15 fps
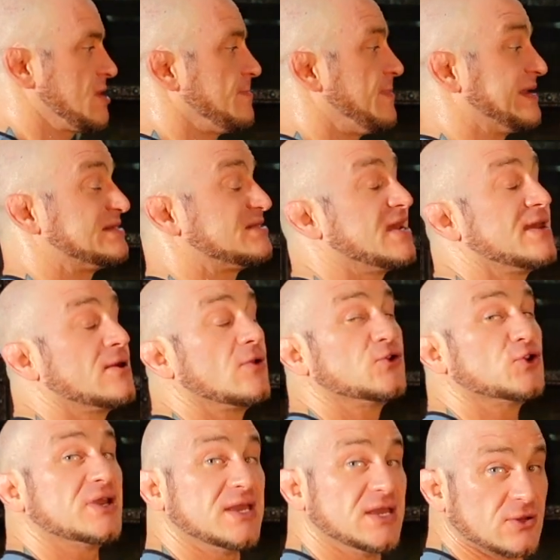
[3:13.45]
By staying on
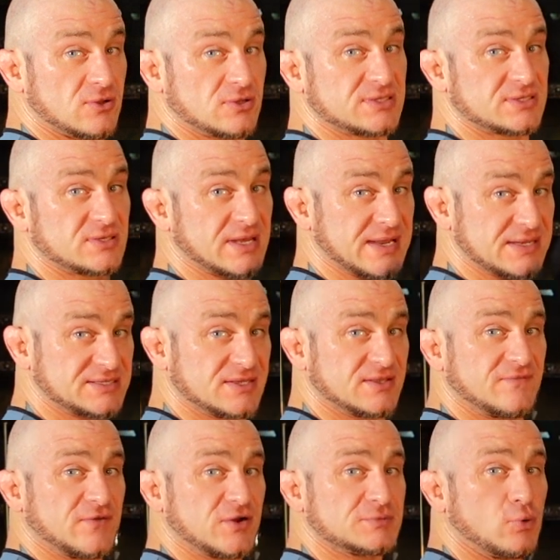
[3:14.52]
your heels, like I said in the
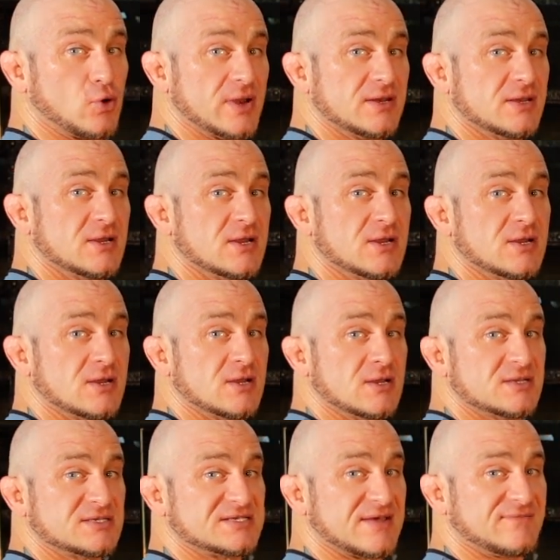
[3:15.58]
first point,
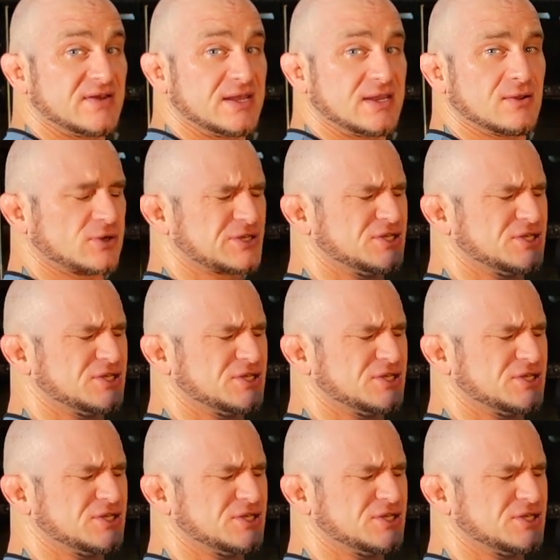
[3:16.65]
90